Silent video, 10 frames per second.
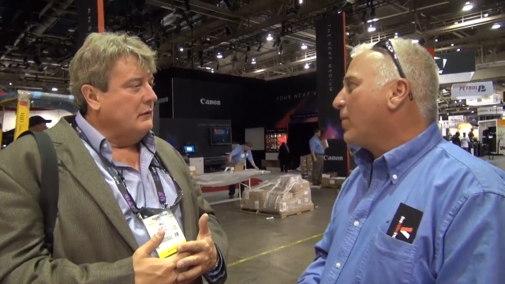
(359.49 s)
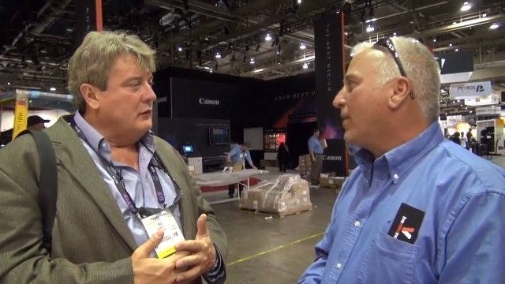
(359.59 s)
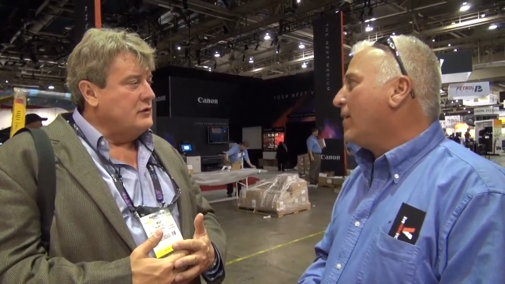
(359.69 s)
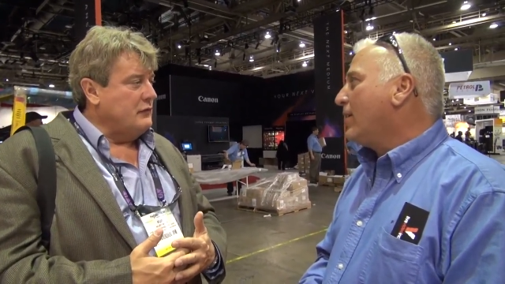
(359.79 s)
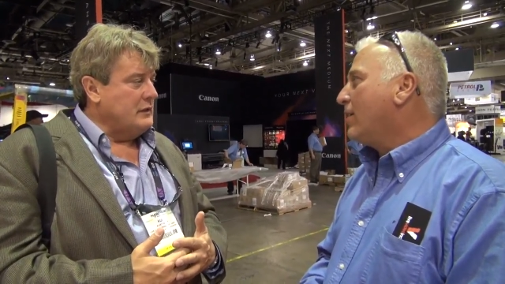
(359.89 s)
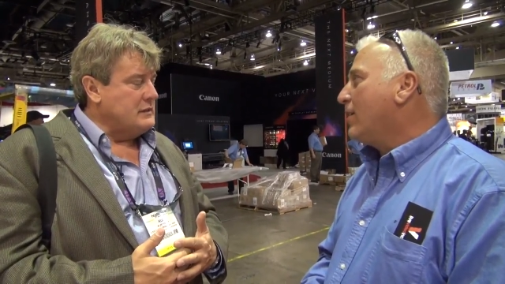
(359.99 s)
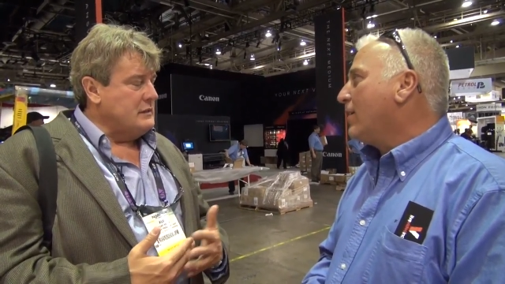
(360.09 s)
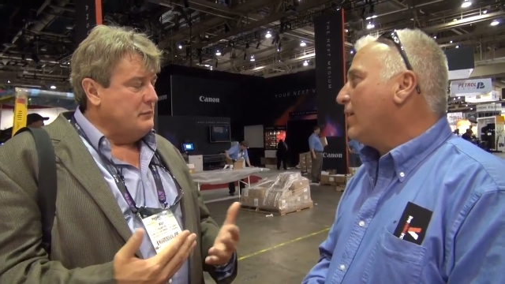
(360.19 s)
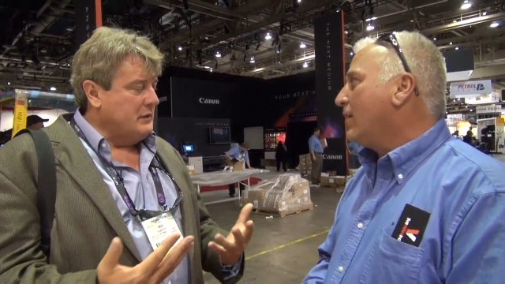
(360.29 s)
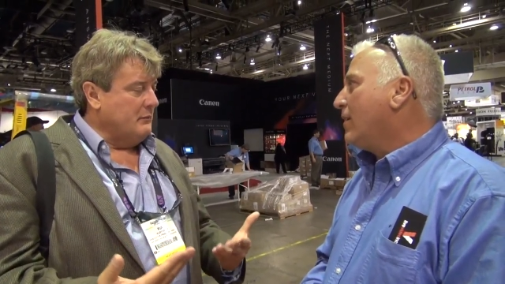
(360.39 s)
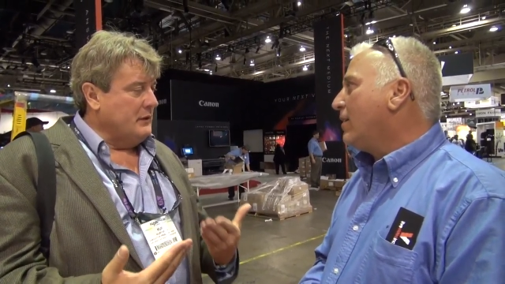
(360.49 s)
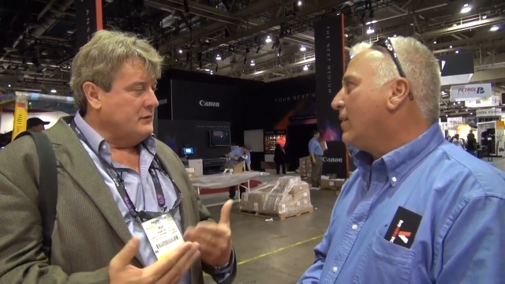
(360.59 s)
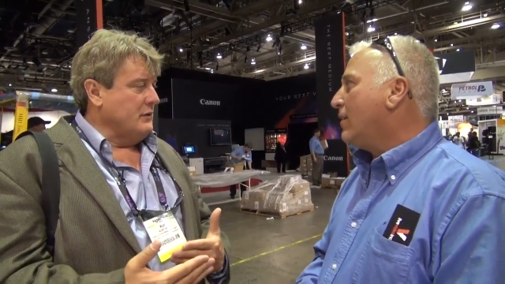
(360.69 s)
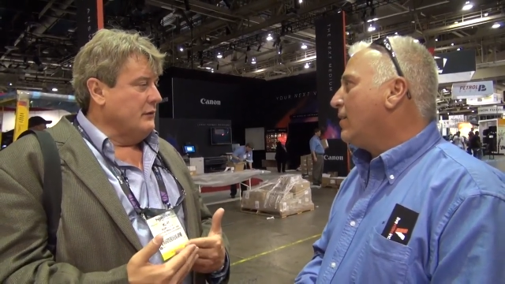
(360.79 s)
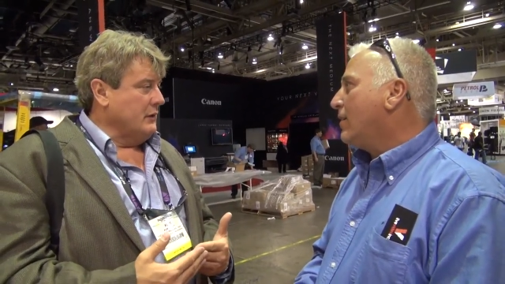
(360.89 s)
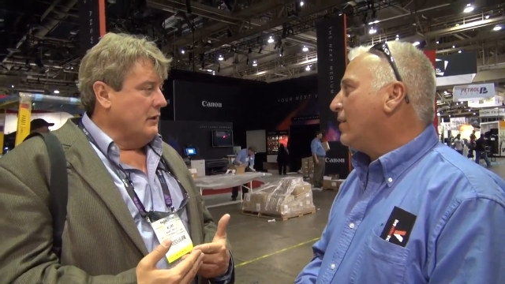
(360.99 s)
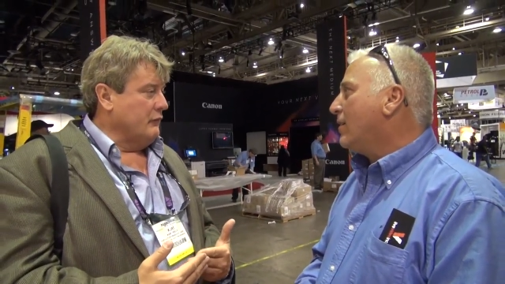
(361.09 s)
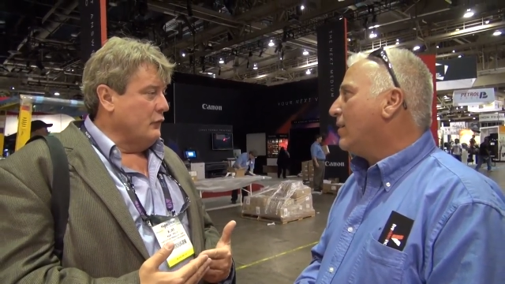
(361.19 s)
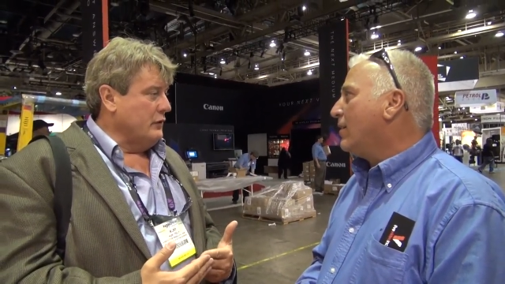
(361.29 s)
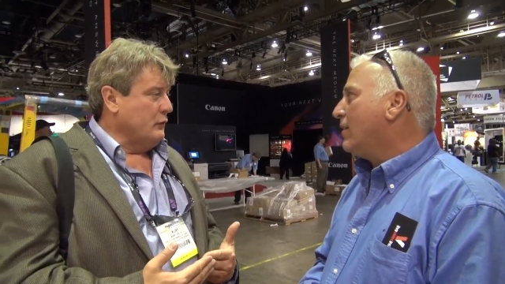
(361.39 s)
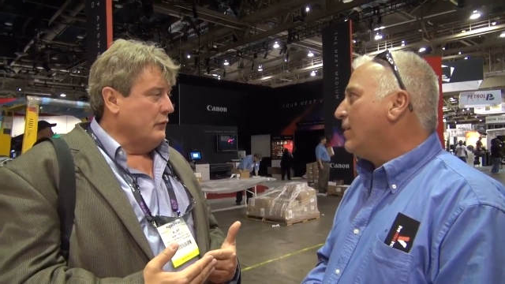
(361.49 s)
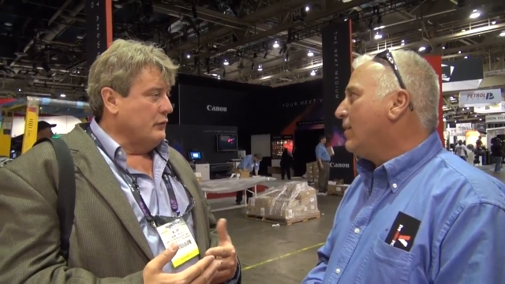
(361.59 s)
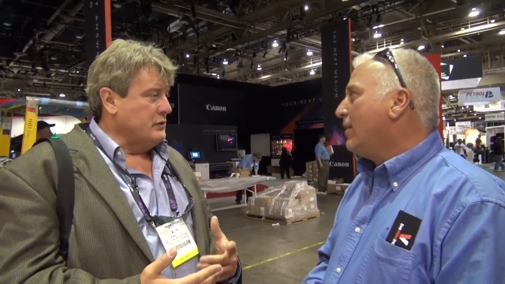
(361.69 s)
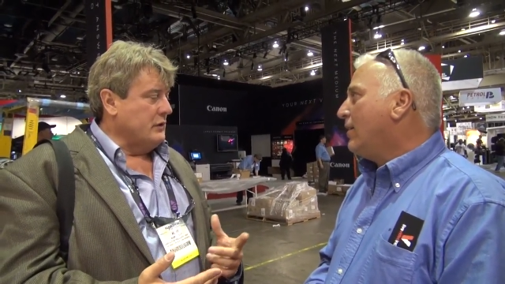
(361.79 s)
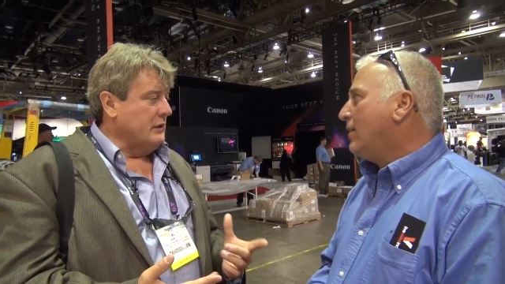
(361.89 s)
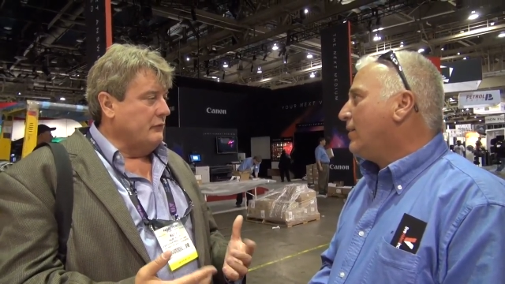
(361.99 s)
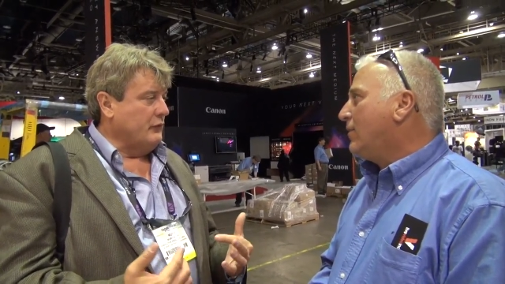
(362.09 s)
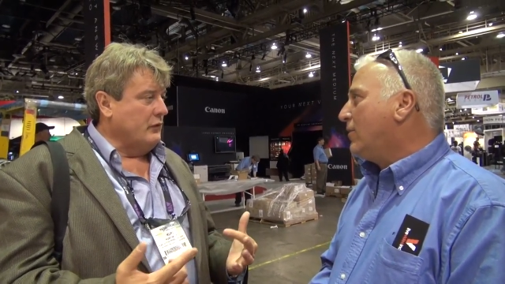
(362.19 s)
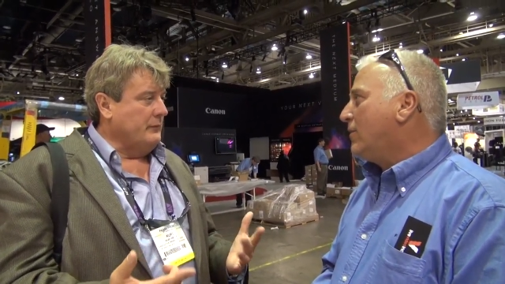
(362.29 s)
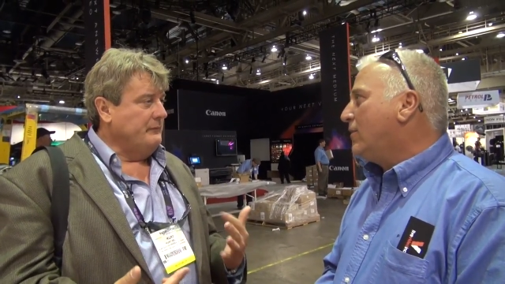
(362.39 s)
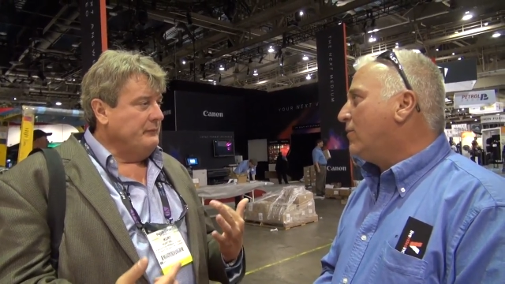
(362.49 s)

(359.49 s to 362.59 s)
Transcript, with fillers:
Speaker 1: uh, Las Vegas had become like Southern California, where there's like for